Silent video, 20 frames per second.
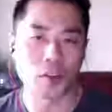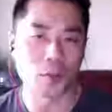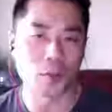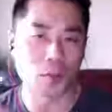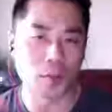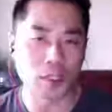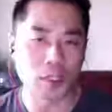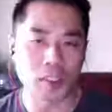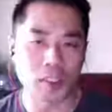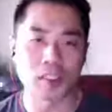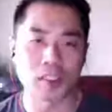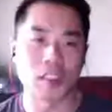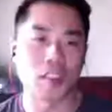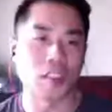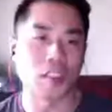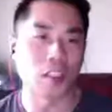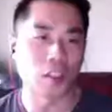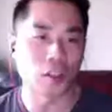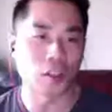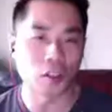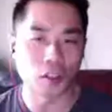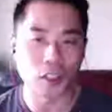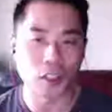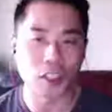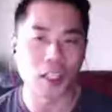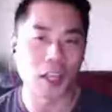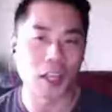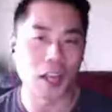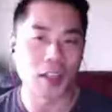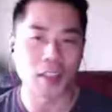businesses that you're
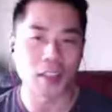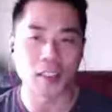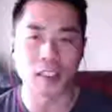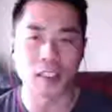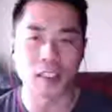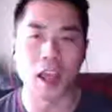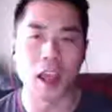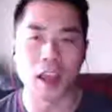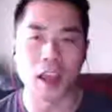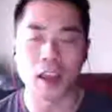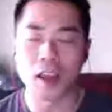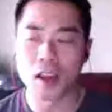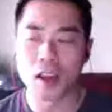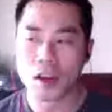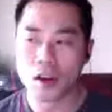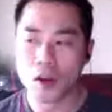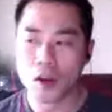looking at today,